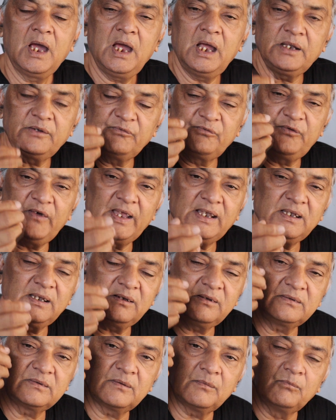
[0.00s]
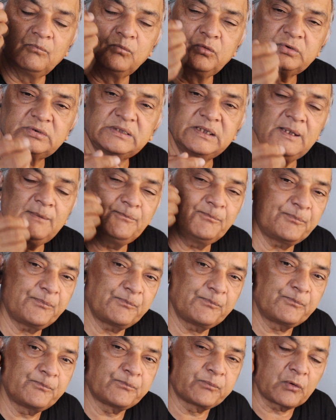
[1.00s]
And when Muslim
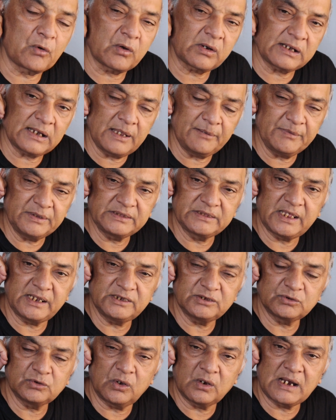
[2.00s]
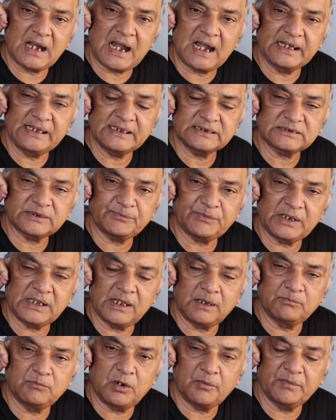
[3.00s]
proclaimed there is no God except
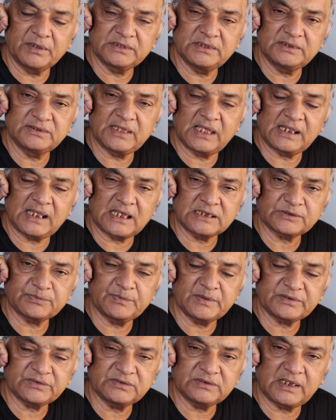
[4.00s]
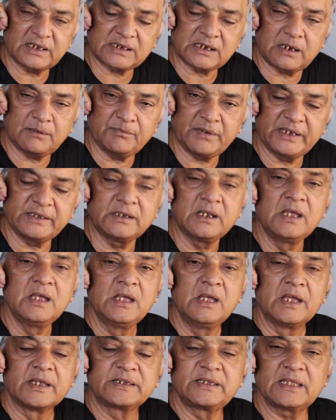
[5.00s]
Allah, Muhammad is the last messenger, come and
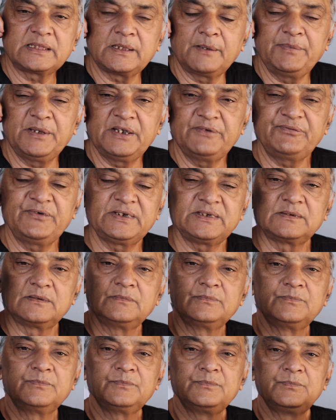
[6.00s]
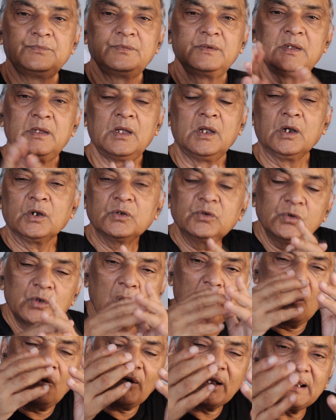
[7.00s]
get the benefit.
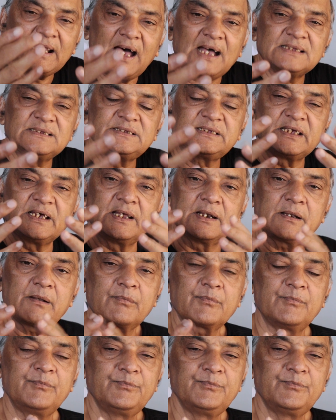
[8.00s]
No one answered.